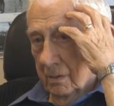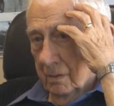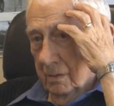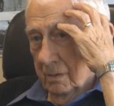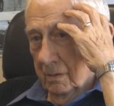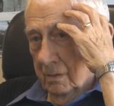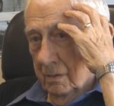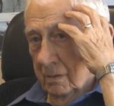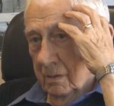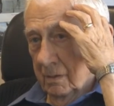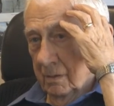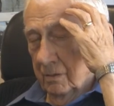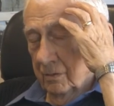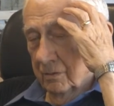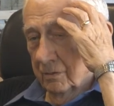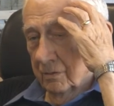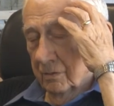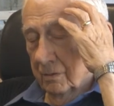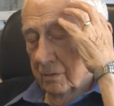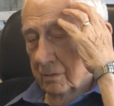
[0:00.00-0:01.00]
and
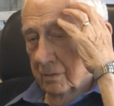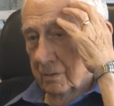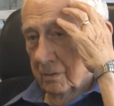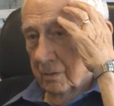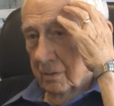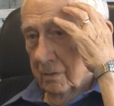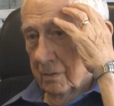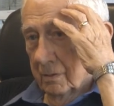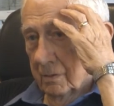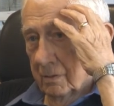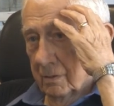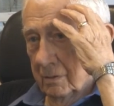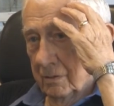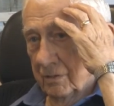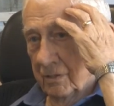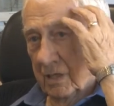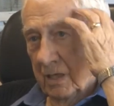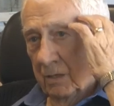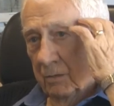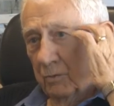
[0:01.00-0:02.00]
his
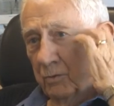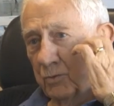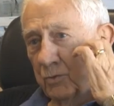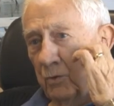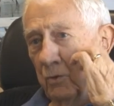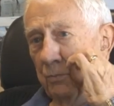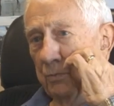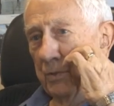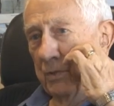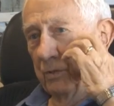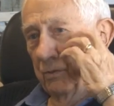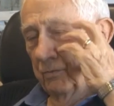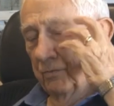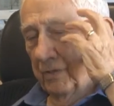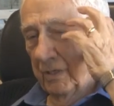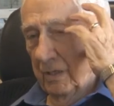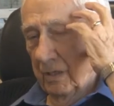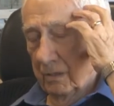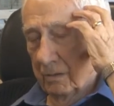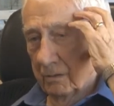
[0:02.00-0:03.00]
his head was open over
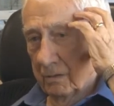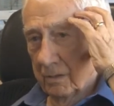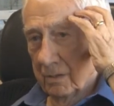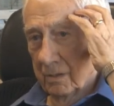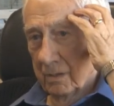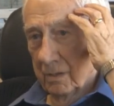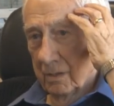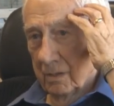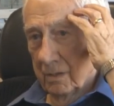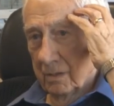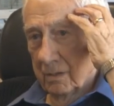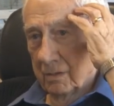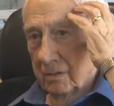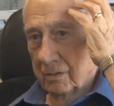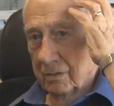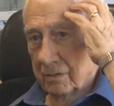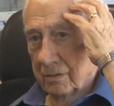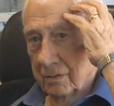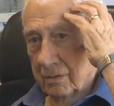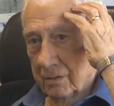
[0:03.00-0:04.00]
here.
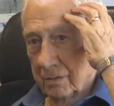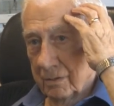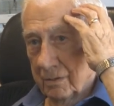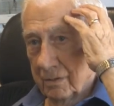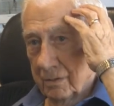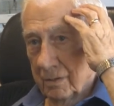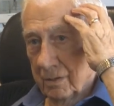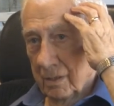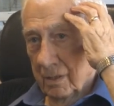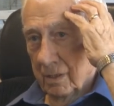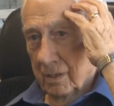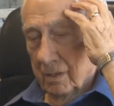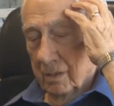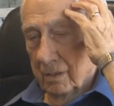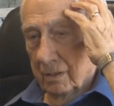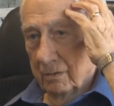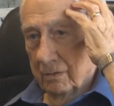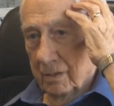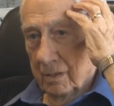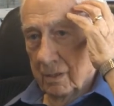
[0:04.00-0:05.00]
His,
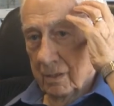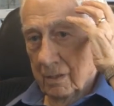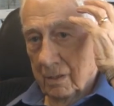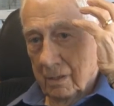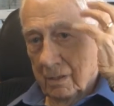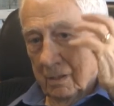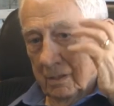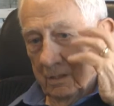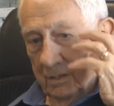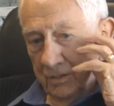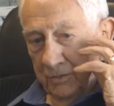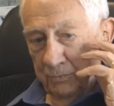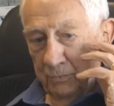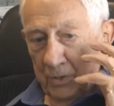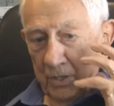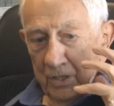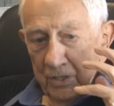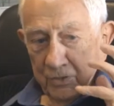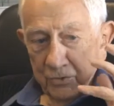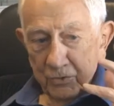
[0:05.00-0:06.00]
uh, all right, and his
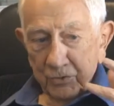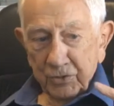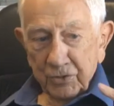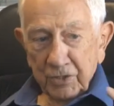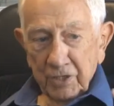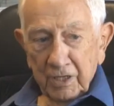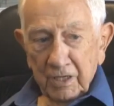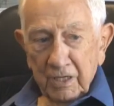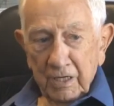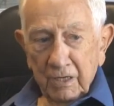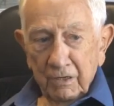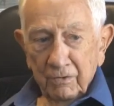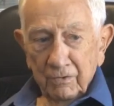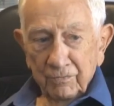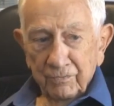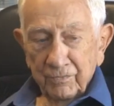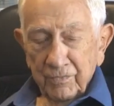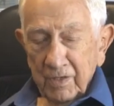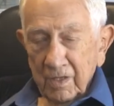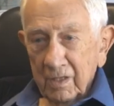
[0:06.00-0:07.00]
brains were sticking out
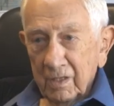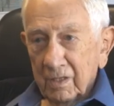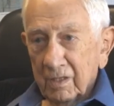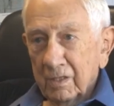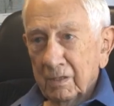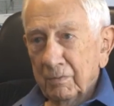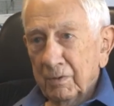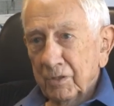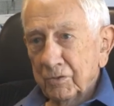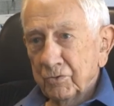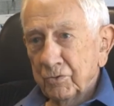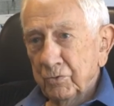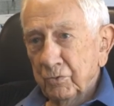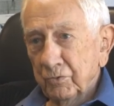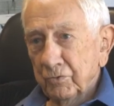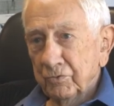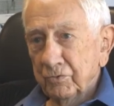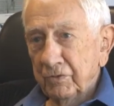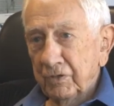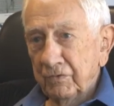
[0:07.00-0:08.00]
about two
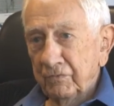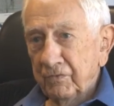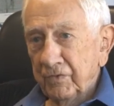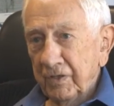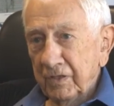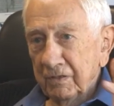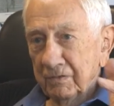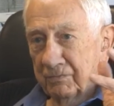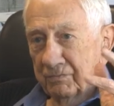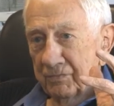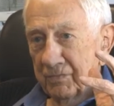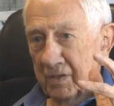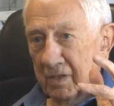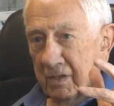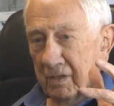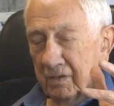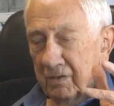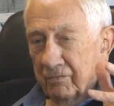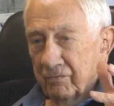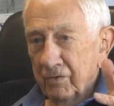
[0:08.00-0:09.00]
or three feet
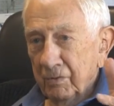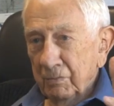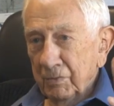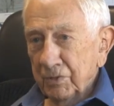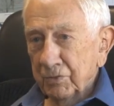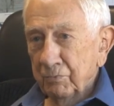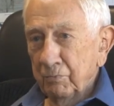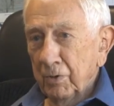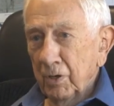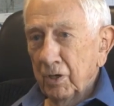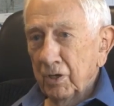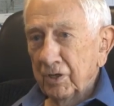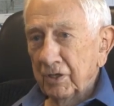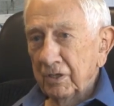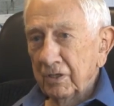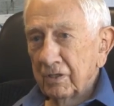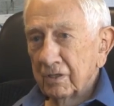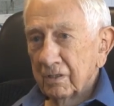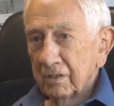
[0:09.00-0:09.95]
from his body,